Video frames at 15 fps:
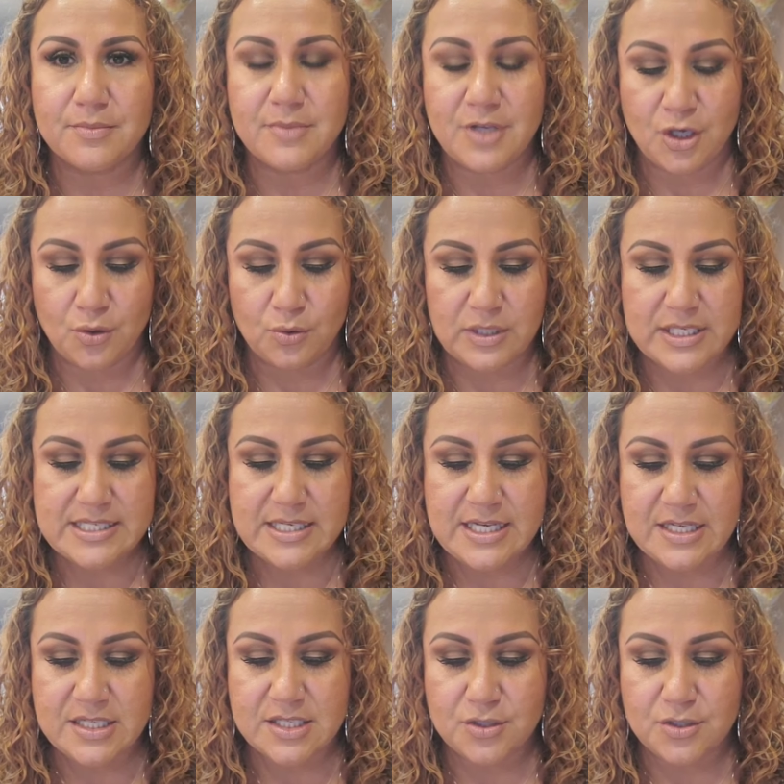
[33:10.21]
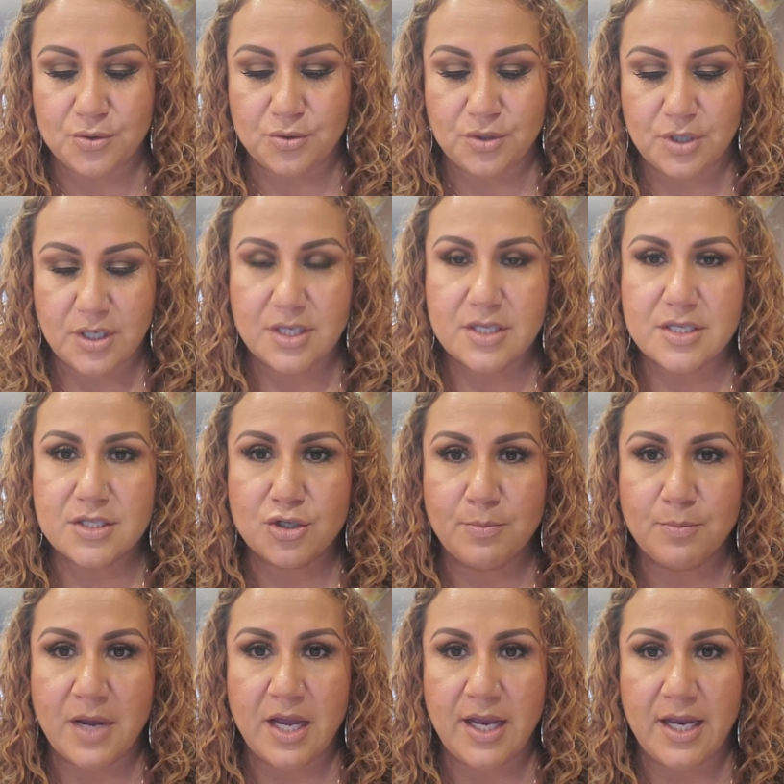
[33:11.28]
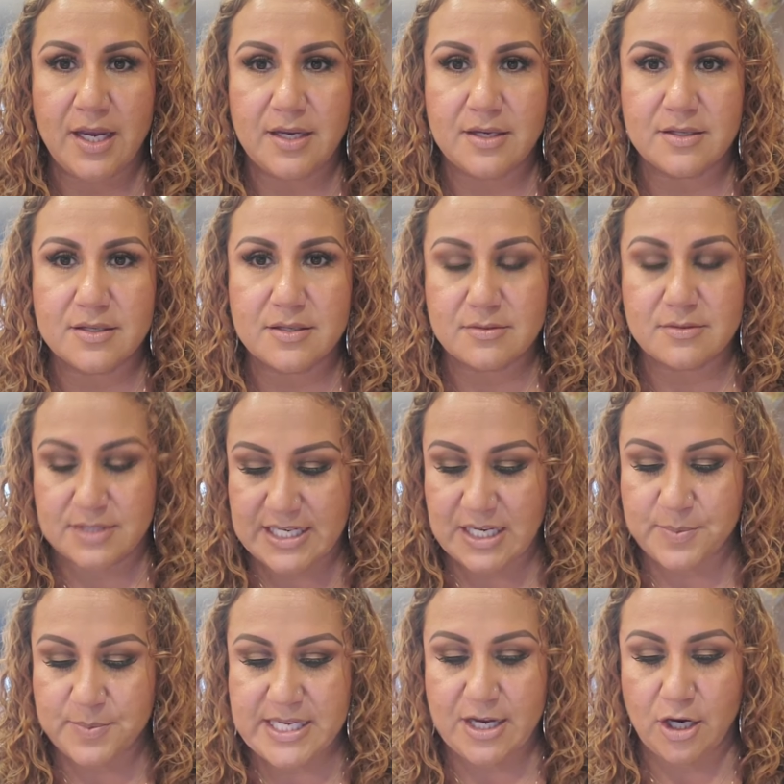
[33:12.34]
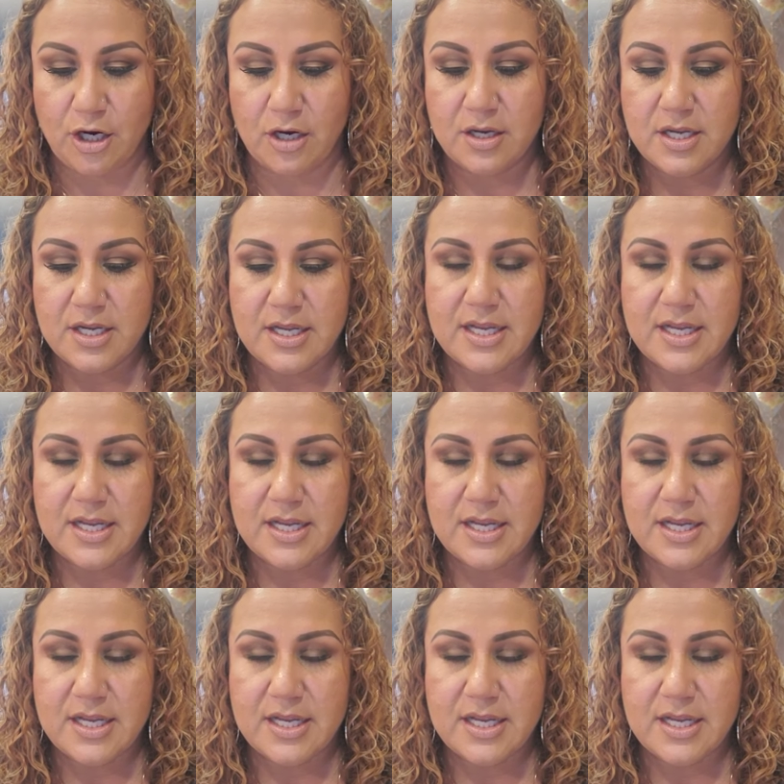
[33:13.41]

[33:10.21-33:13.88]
you know, listening to my tips here.